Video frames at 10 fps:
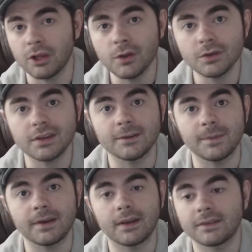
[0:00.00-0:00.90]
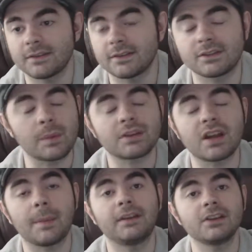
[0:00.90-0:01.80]
want to use these because there's so much
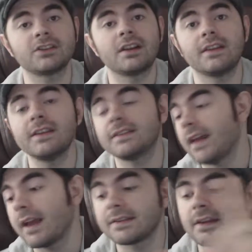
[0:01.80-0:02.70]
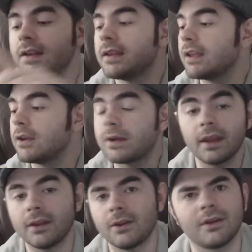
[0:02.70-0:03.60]
competition in these tags that you
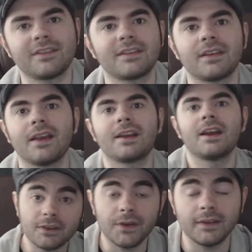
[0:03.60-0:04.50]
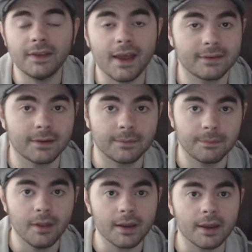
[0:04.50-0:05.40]
can't, it's just it's a fantastic
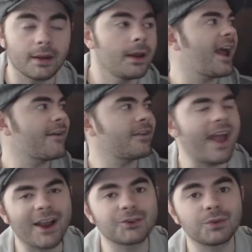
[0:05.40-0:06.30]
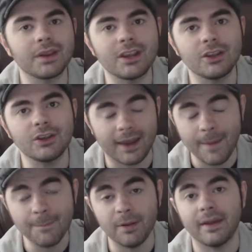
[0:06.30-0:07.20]
plugin. I haven't actually
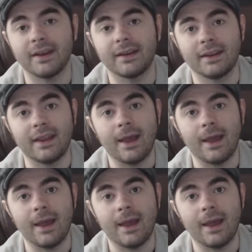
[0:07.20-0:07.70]
implemented it